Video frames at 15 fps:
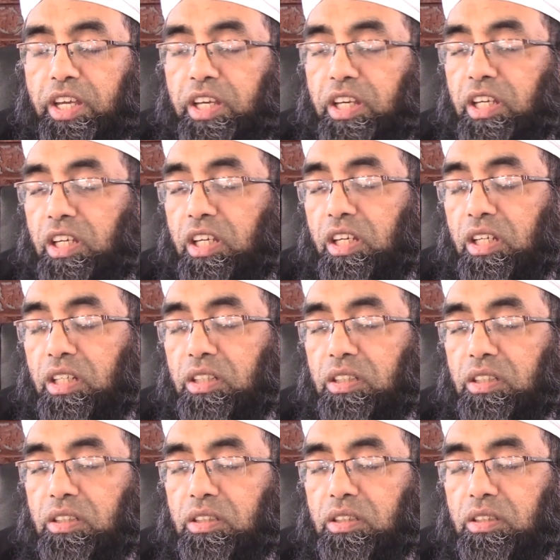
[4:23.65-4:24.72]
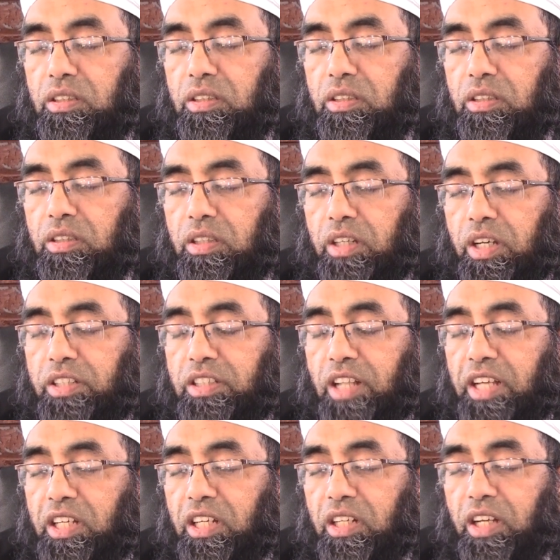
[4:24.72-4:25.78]
he is
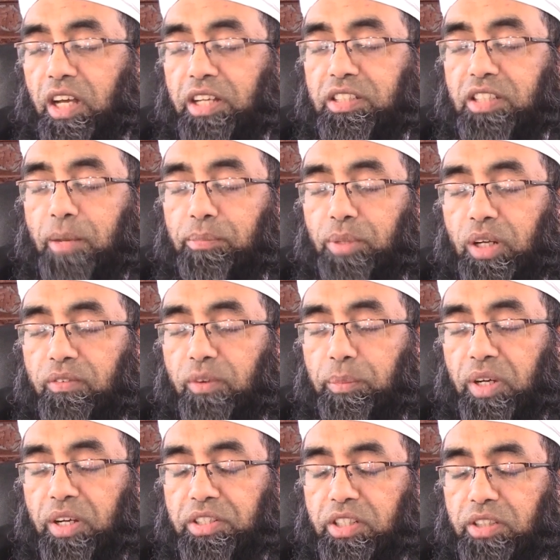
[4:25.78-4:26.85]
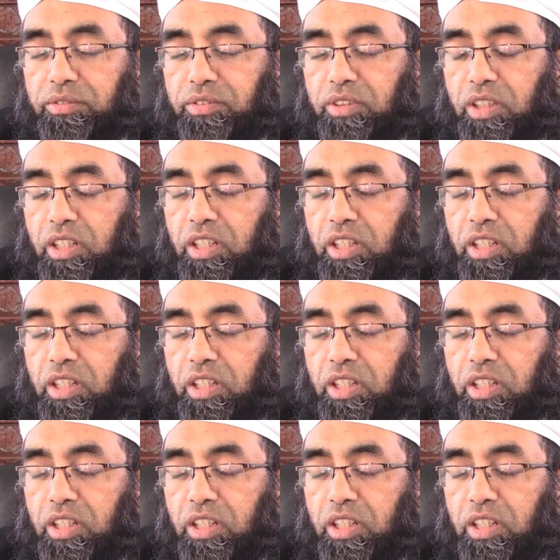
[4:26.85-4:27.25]
like an example of a person